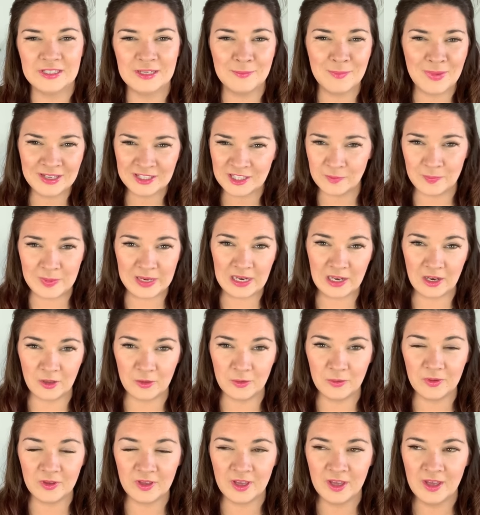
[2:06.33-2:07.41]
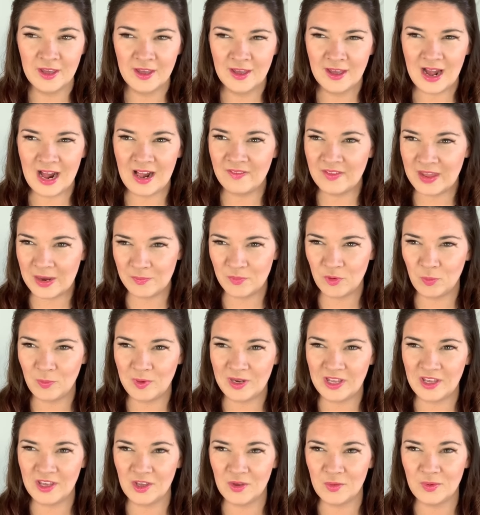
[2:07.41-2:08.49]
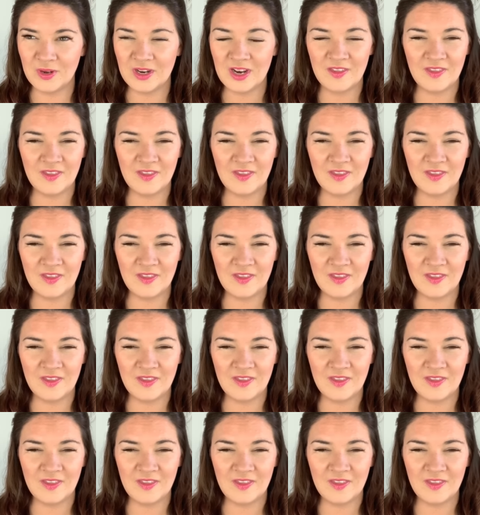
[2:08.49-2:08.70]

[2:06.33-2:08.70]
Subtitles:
It must have been Luke, and then probably Ewan,